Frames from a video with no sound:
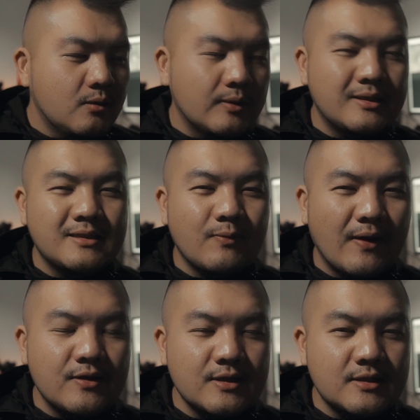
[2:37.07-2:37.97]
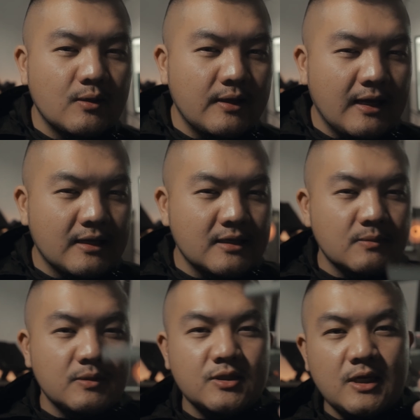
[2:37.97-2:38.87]
would just rather just sell it and get
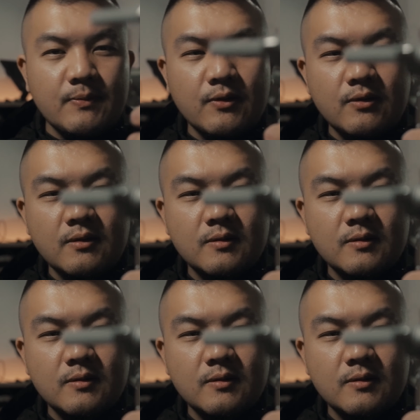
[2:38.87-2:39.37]
something cheaper.